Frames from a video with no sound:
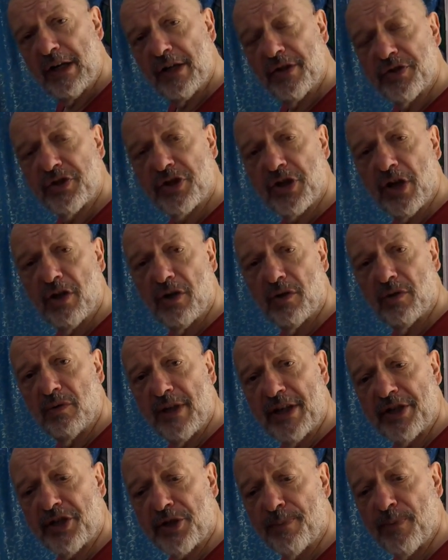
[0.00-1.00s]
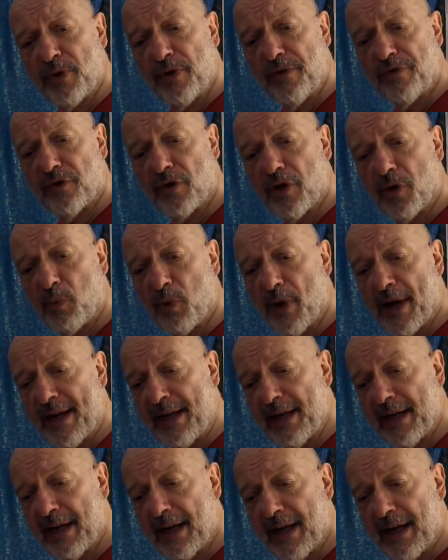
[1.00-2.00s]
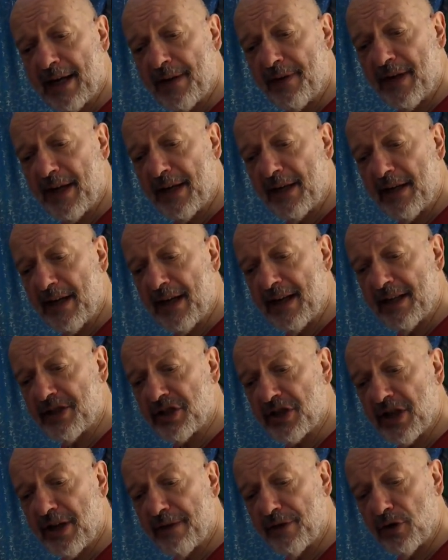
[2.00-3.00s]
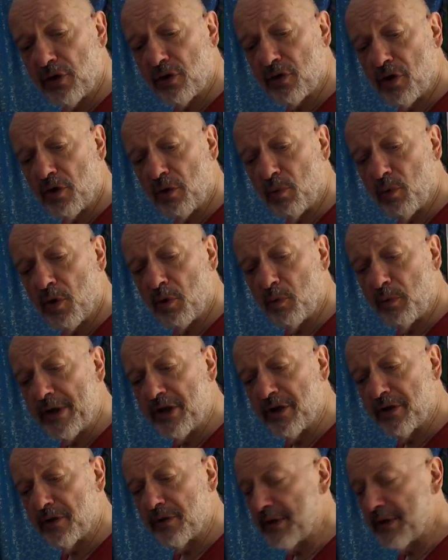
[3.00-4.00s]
So let's move her away and then let's have a look at what we do